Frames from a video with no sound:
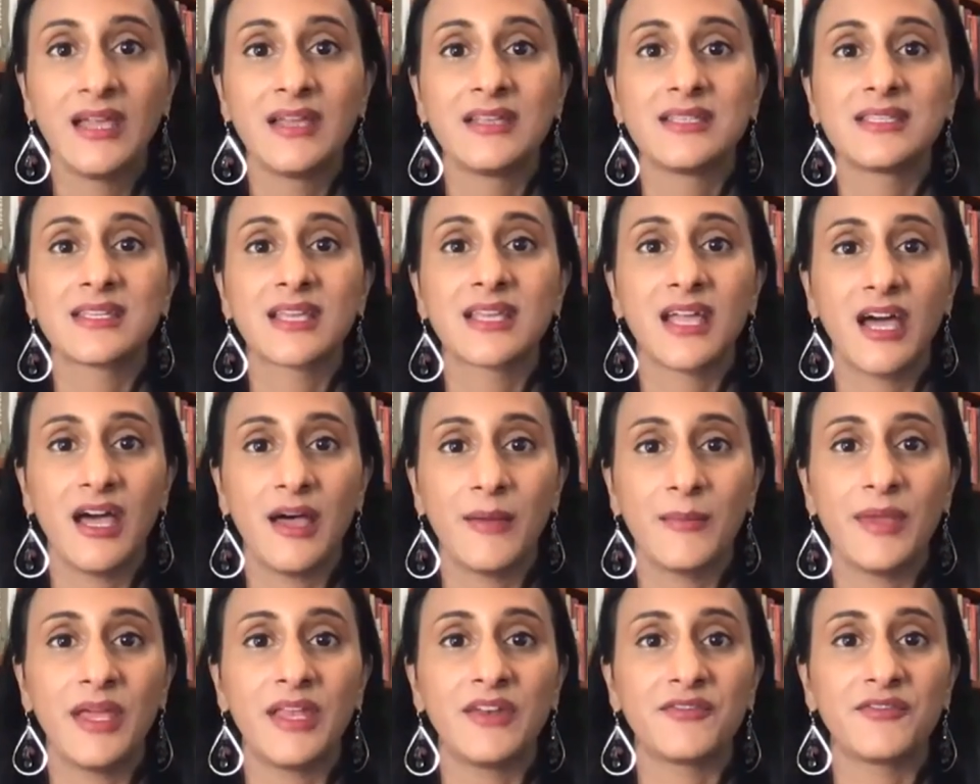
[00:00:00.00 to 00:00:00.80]
to
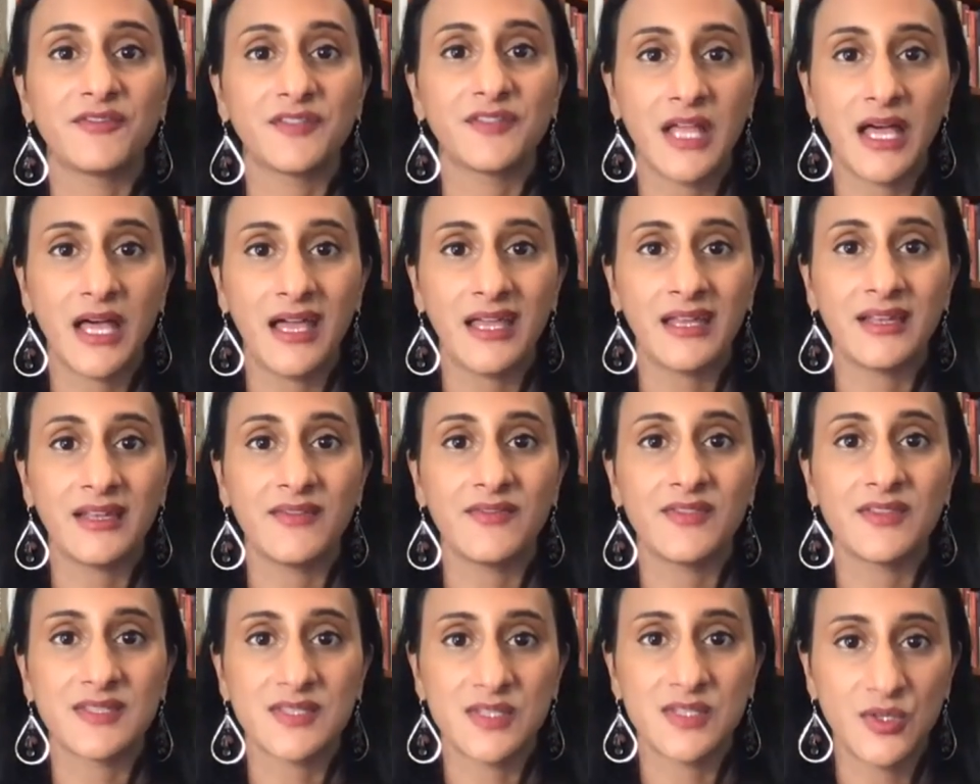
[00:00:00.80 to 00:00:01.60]
come and flood
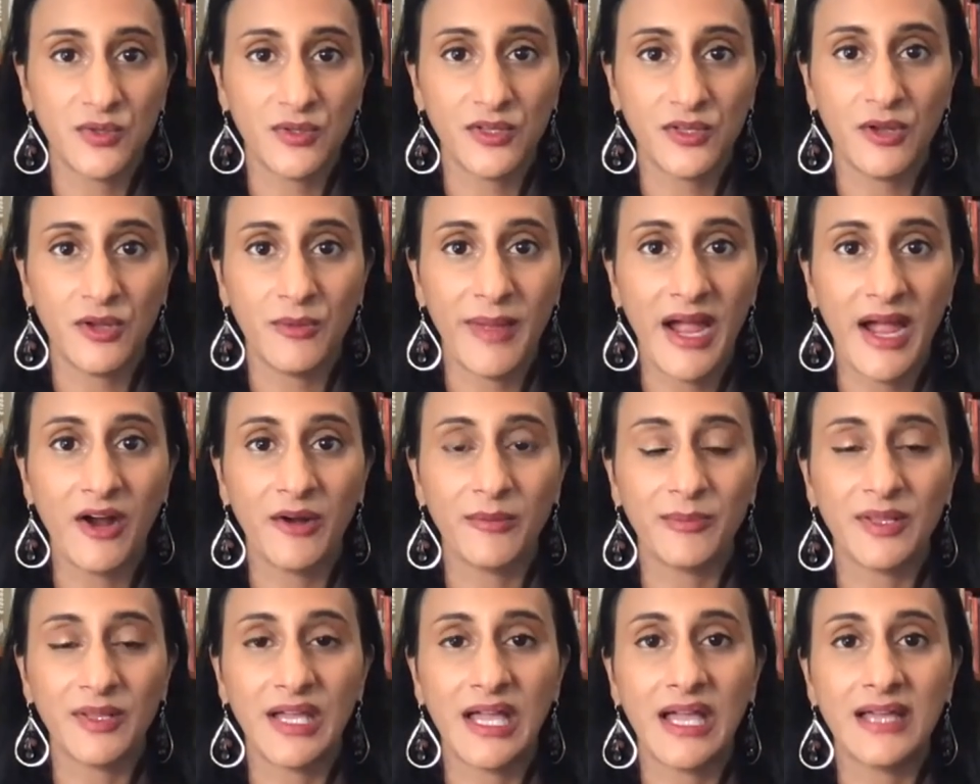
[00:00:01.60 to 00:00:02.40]
this nuclear power
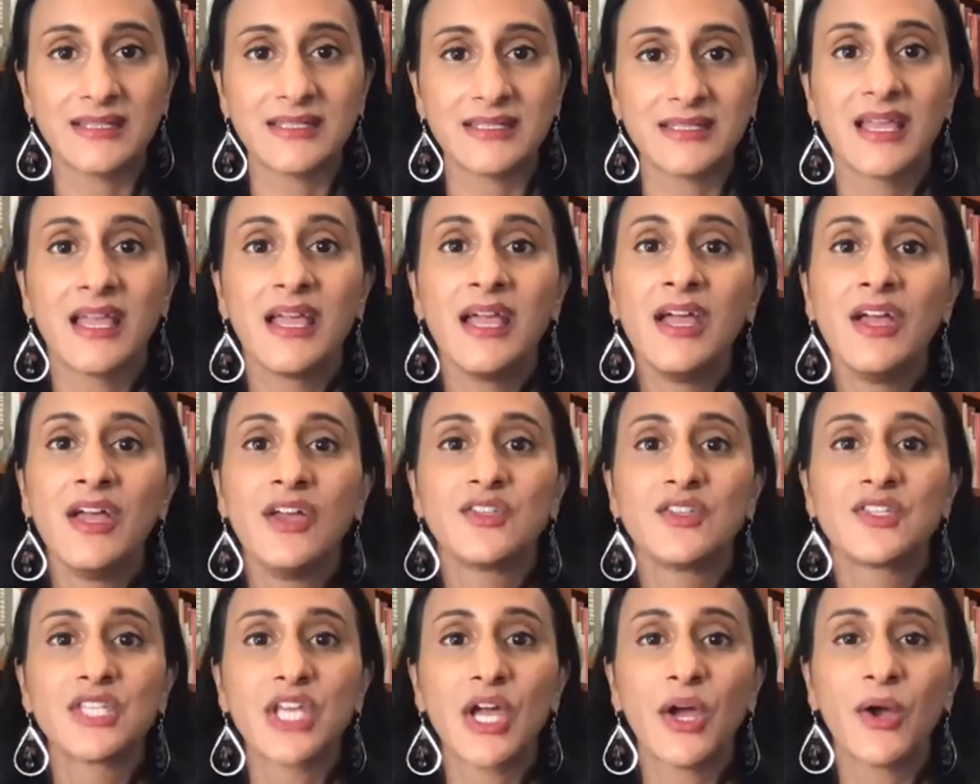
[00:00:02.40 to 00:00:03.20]
plant
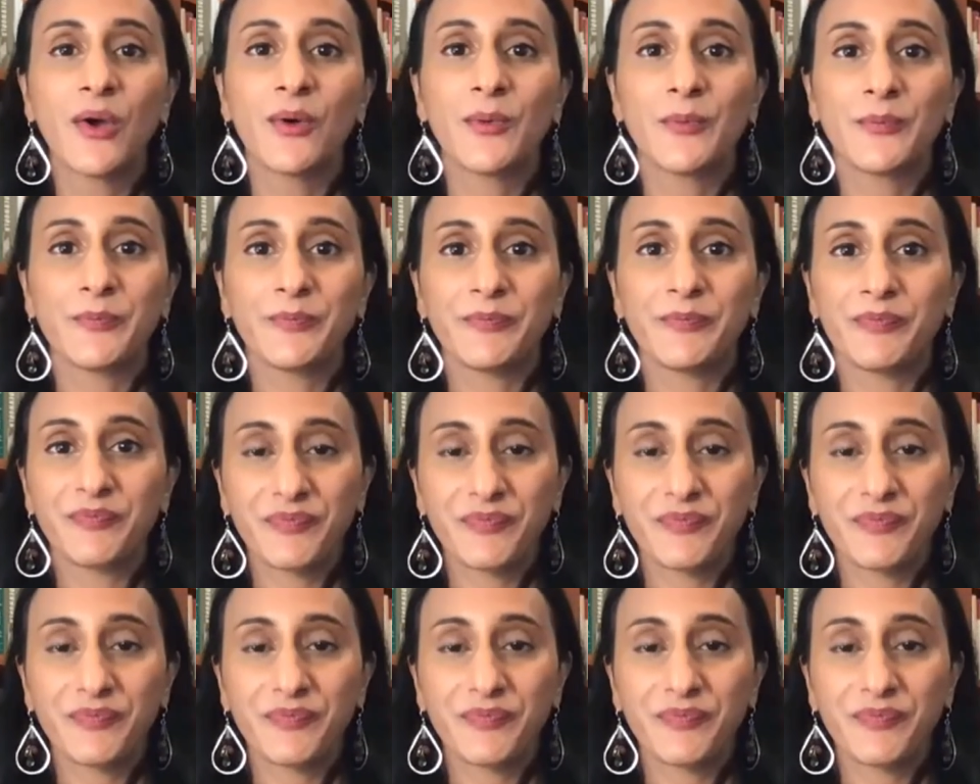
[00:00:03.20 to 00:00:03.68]
so